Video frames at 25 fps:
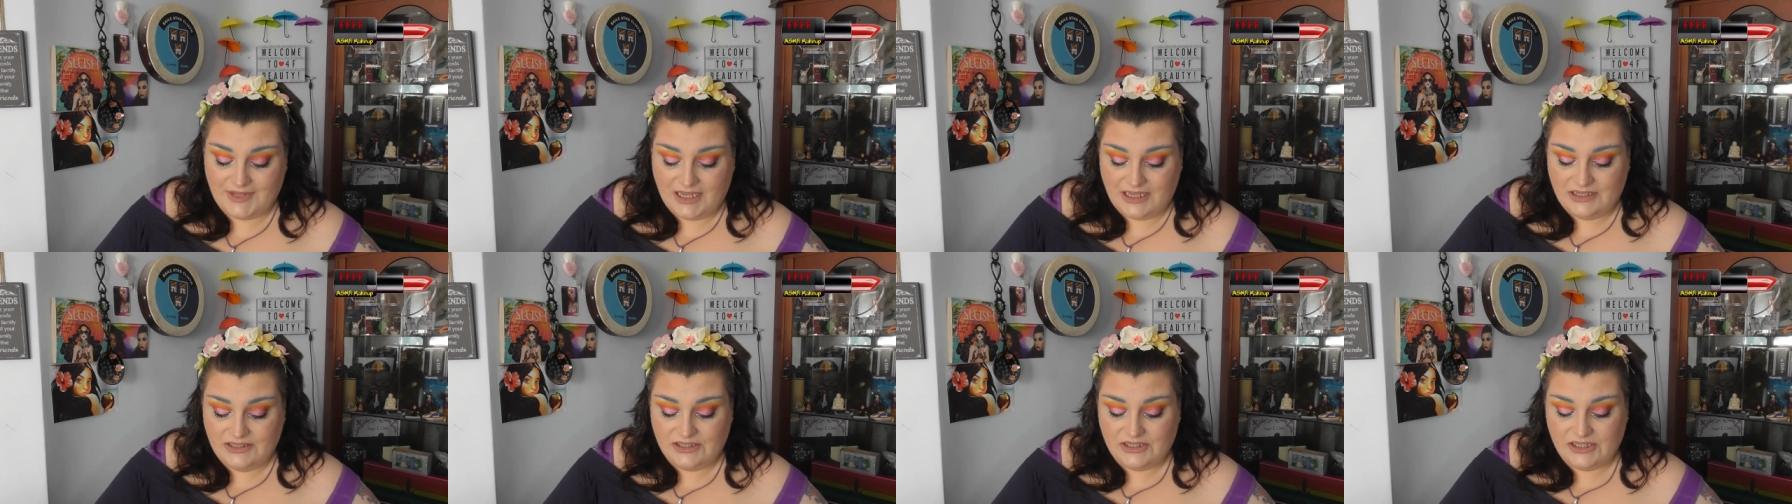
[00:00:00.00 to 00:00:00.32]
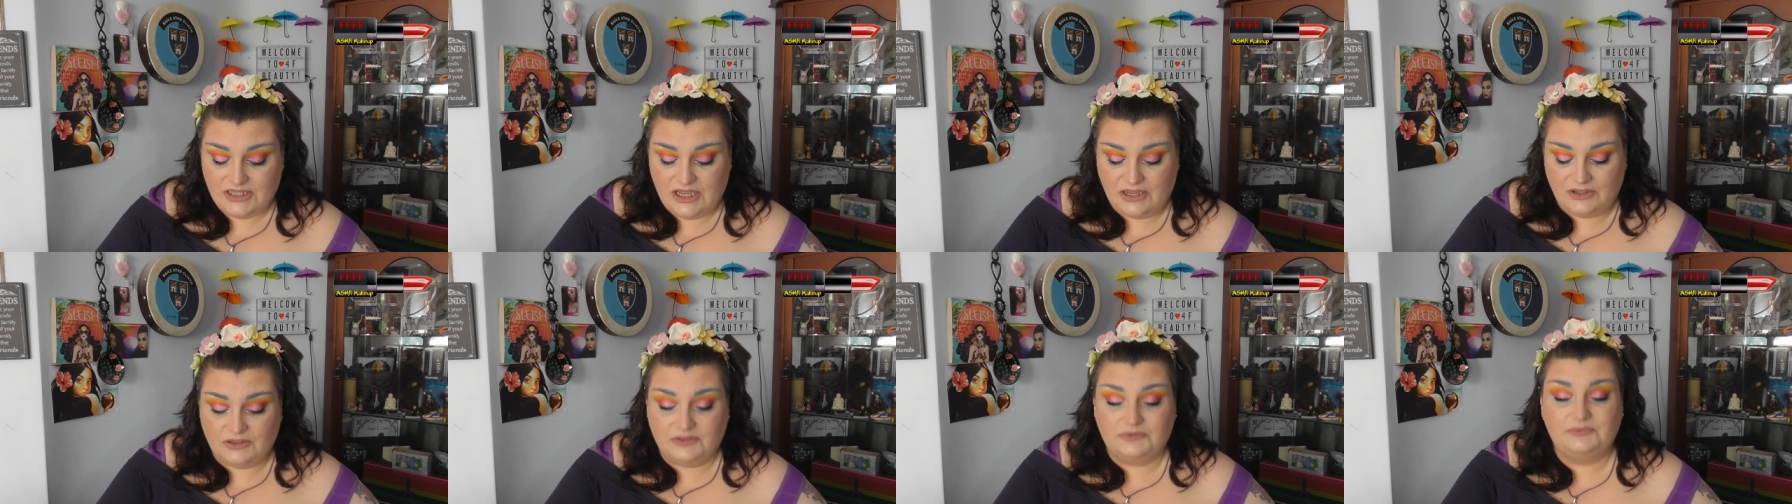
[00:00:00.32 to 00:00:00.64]

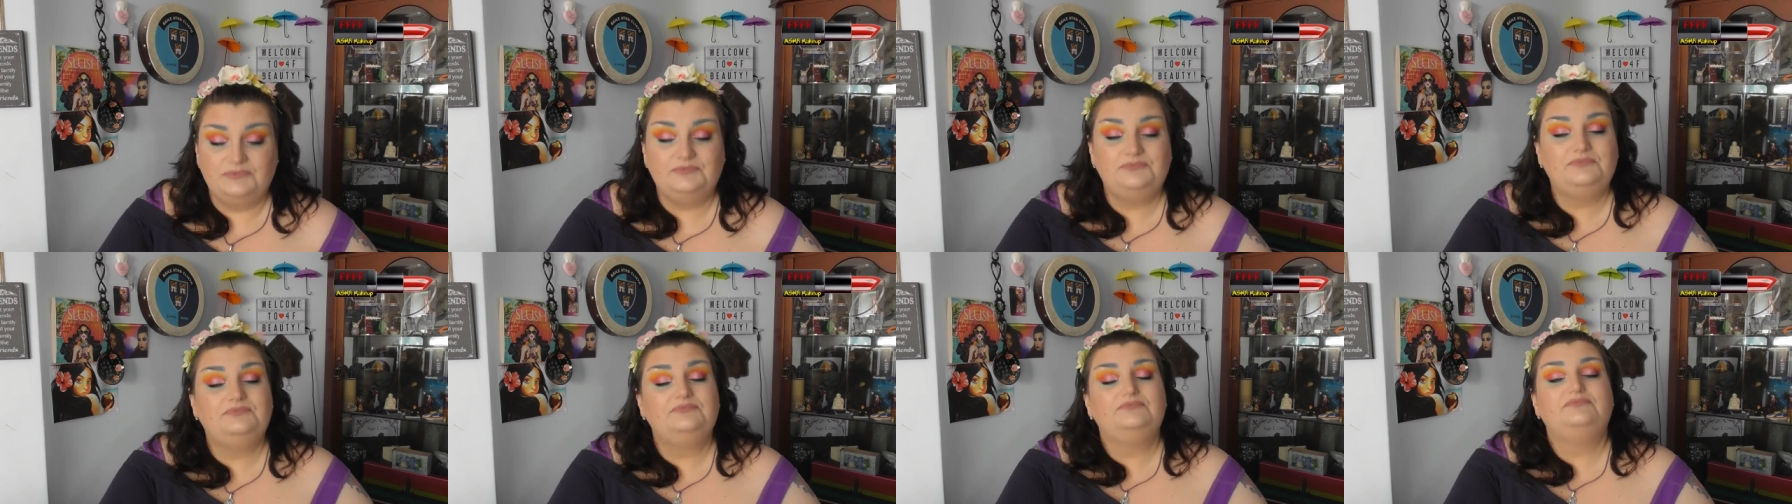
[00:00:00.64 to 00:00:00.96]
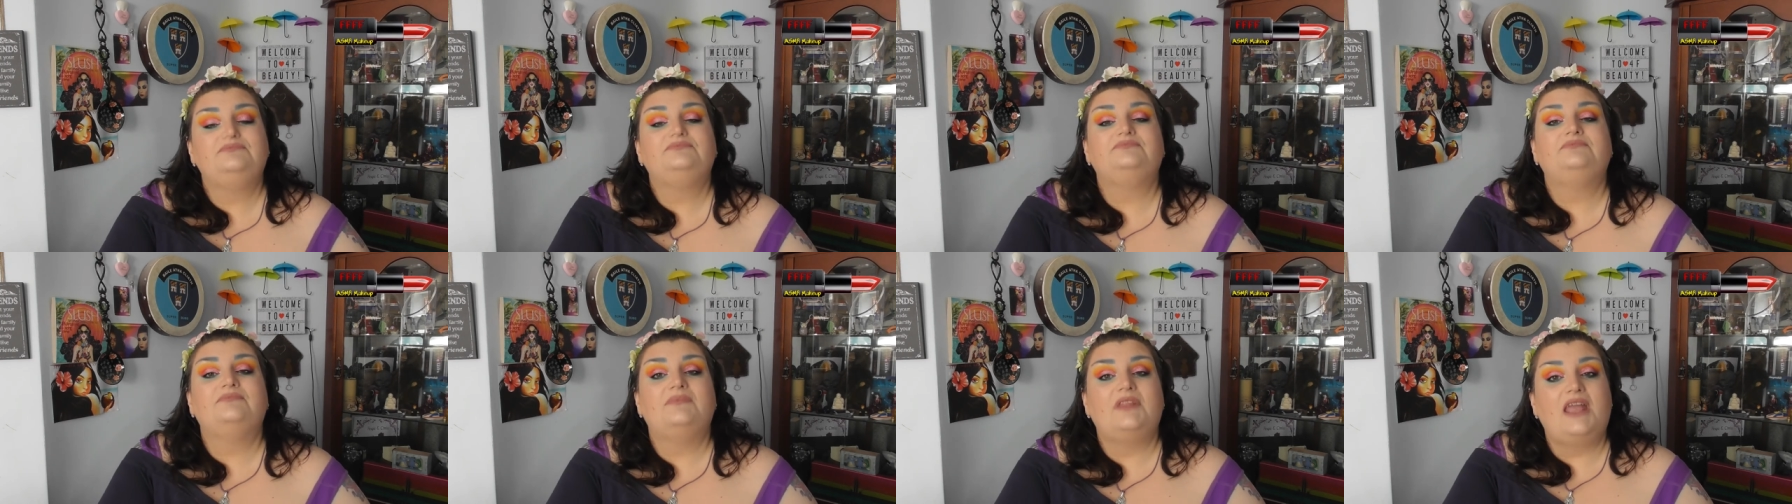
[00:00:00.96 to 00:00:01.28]
So
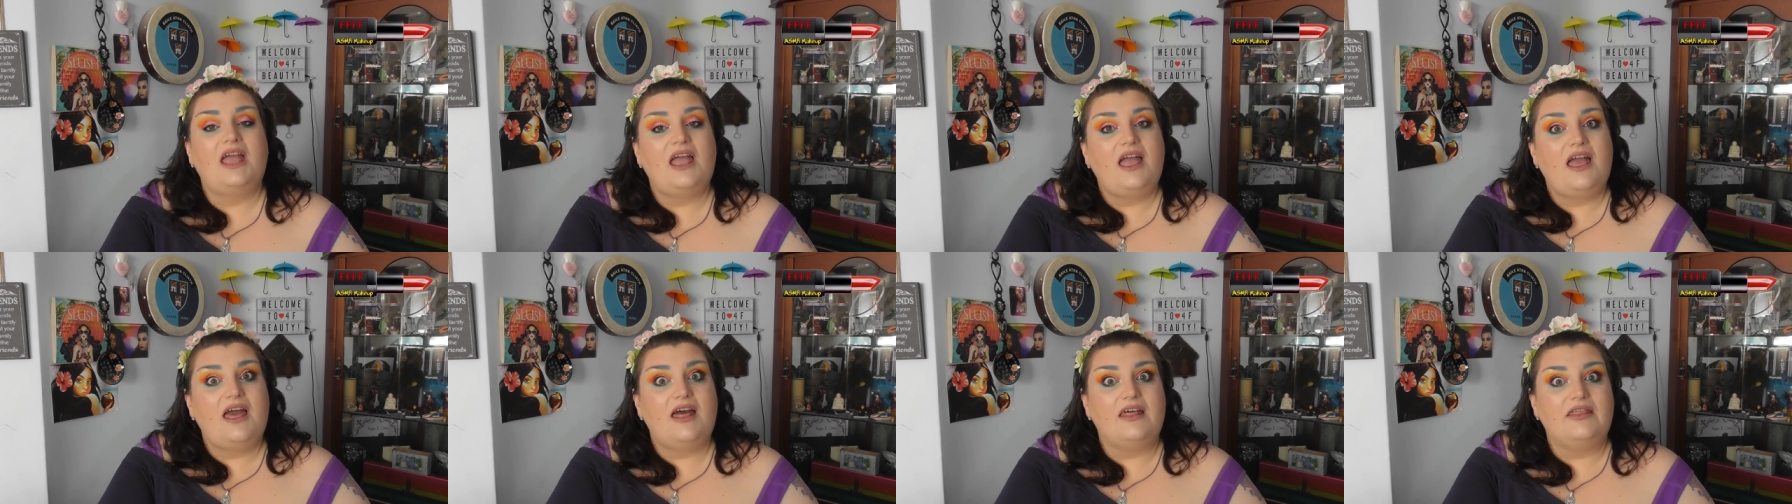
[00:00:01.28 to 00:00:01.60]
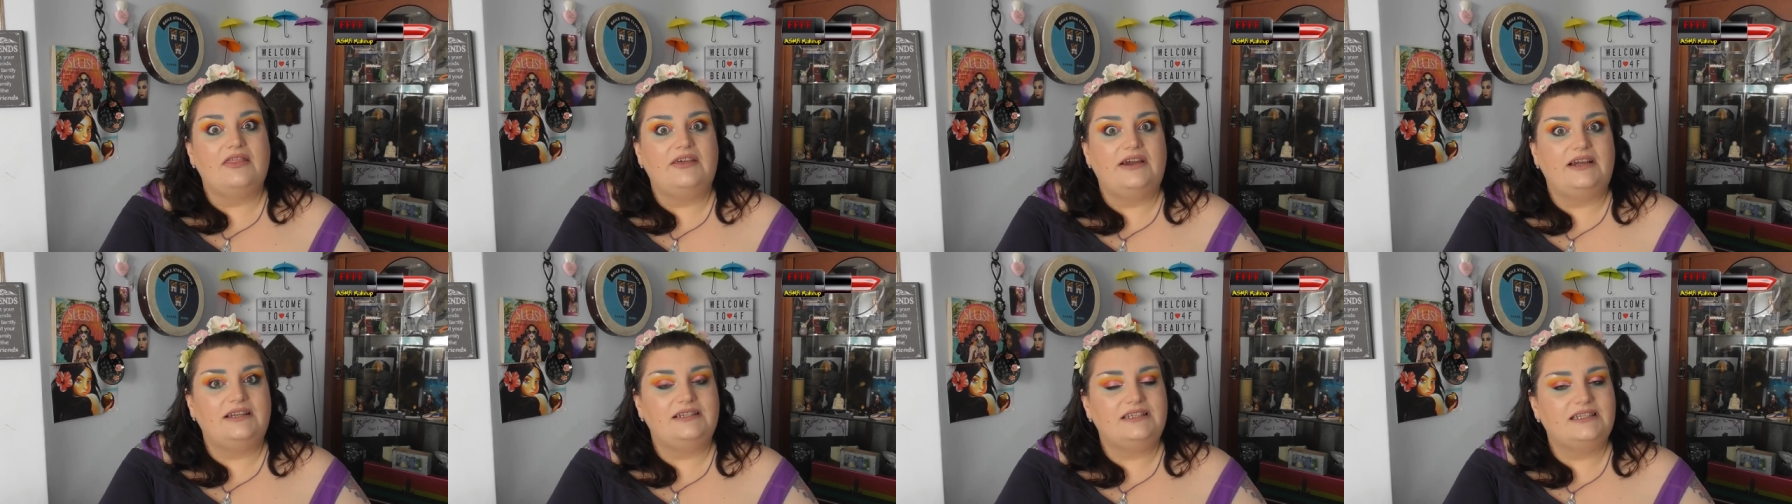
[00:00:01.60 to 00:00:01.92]

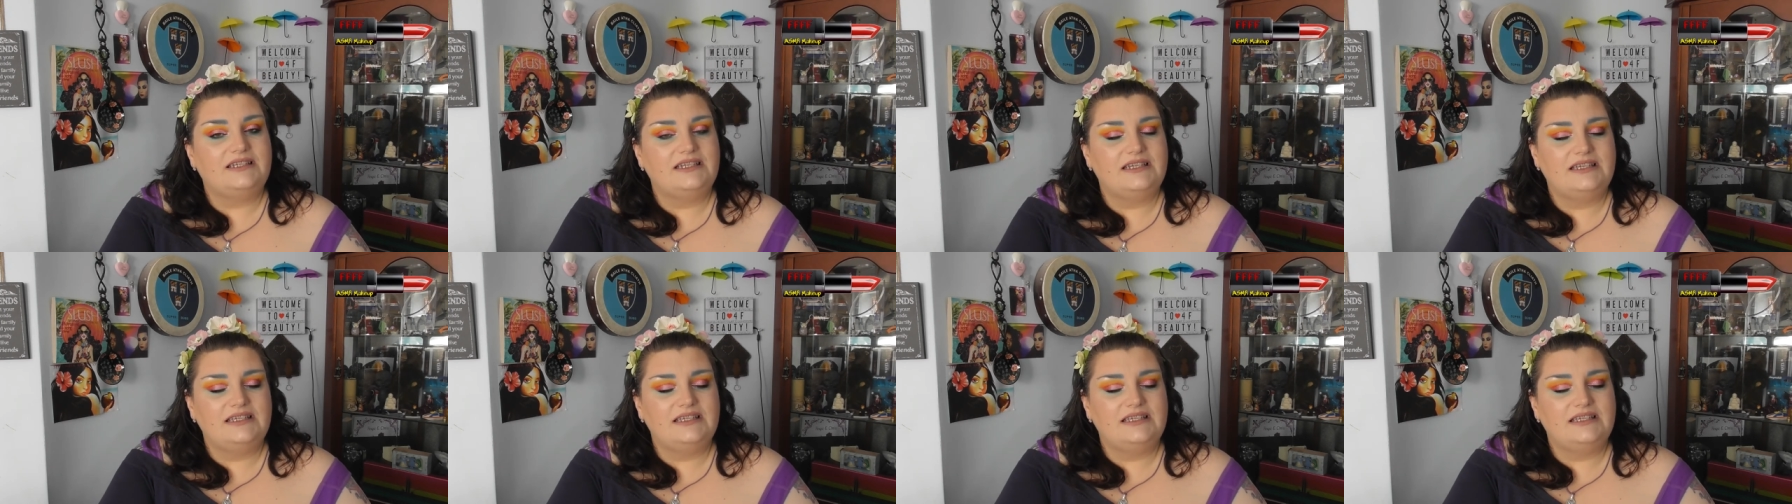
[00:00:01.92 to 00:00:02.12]
that